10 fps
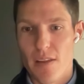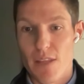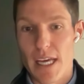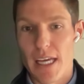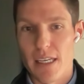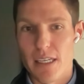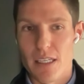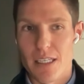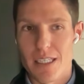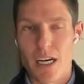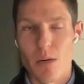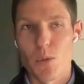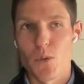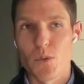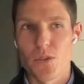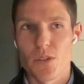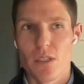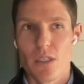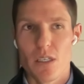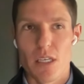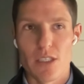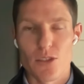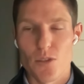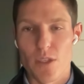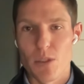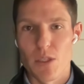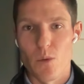that couples extremely